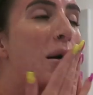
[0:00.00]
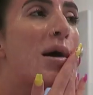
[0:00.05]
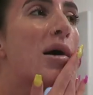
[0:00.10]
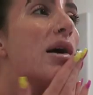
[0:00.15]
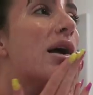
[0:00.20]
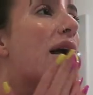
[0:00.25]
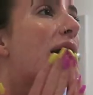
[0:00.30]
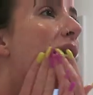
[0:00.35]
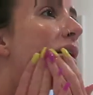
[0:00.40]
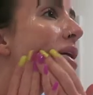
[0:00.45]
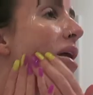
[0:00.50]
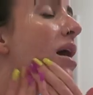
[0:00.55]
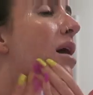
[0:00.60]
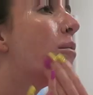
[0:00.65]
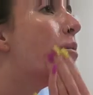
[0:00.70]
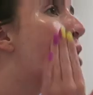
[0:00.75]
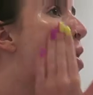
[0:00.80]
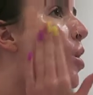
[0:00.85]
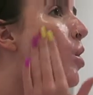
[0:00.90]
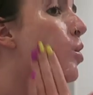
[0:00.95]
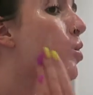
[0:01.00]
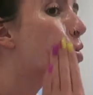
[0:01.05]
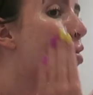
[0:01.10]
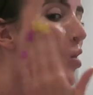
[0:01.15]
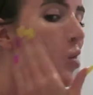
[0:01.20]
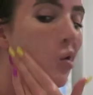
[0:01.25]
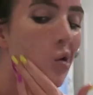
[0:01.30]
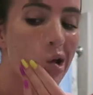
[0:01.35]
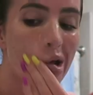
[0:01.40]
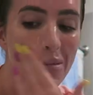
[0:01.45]
clean that I'm
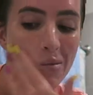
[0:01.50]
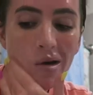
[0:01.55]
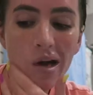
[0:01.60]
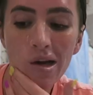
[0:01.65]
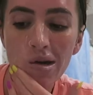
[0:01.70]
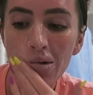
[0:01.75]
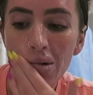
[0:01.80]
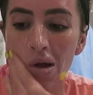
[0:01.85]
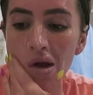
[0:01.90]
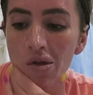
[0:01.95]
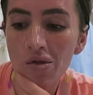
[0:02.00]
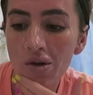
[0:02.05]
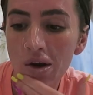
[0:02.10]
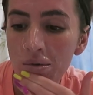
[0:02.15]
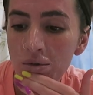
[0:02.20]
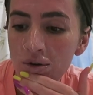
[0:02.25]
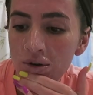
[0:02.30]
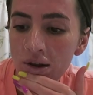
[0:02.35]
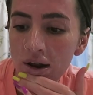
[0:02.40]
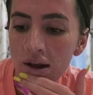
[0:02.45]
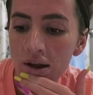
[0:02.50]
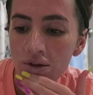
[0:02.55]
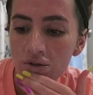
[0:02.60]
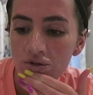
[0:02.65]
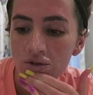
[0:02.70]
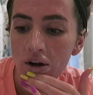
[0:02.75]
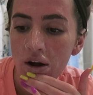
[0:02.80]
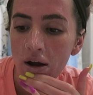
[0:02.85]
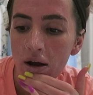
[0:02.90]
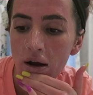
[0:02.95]
literally obsessed with. And I'm just gonna
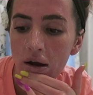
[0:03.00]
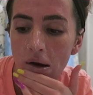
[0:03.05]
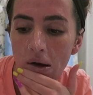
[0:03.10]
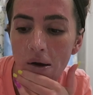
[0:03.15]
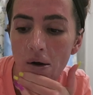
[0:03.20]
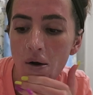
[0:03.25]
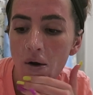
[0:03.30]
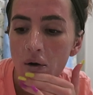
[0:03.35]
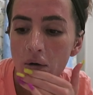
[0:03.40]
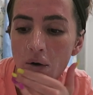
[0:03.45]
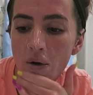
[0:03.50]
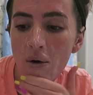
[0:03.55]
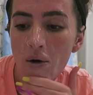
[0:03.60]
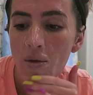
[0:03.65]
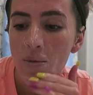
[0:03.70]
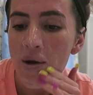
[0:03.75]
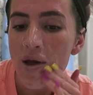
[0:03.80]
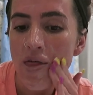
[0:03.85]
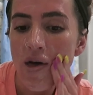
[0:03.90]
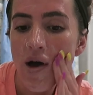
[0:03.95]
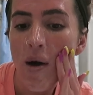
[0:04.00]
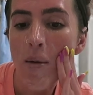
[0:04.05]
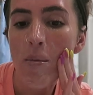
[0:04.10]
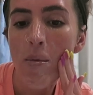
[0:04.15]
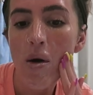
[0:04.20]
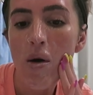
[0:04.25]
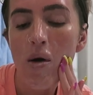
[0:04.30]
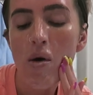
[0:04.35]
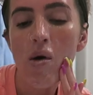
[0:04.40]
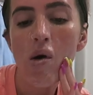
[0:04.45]
hit start with my
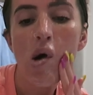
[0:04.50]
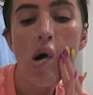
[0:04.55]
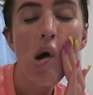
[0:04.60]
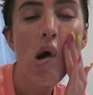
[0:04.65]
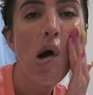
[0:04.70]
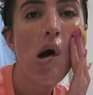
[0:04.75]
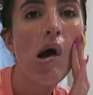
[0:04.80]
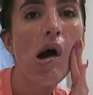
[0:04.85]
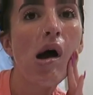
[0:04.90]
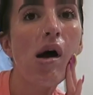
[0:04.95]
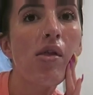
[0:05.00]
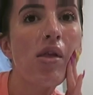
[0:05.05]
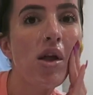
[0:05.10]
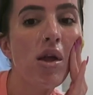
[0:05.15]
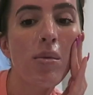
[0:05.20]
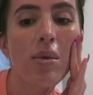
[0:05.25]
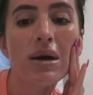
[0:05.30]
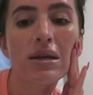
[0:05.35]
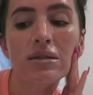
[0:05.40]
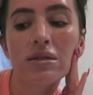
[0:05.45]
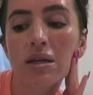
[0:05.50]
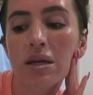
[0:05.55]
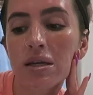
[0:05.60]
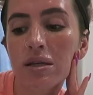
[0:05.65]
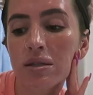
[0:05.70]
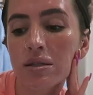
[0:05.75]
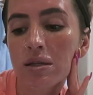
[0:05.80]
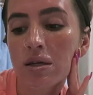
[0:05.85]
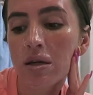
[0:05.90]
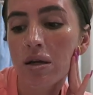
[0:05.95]
thumb. And then you press
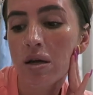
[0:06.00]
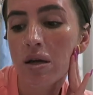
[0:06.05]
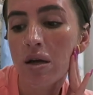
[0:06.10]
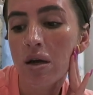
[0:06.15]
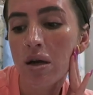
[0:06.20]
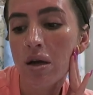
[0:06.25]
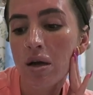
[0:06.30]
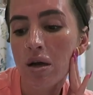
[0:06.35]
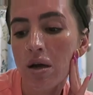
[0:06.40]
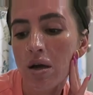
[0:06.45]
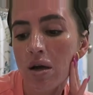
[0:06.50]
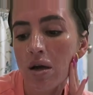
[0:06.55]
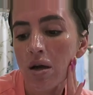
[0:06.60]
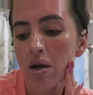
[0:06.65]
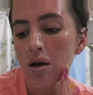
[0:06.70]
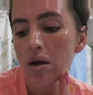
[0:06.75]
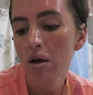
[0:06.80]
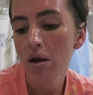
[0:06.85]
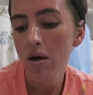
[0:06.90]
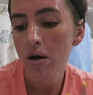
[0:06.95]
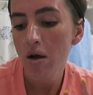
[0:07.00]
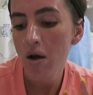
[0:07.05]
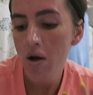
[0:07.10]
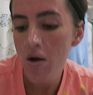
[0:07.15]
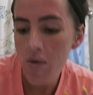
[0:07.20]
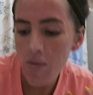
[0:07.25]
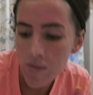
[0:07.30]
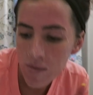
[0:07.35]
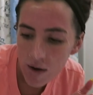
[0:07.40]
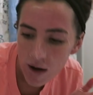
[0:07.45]
this. Oh,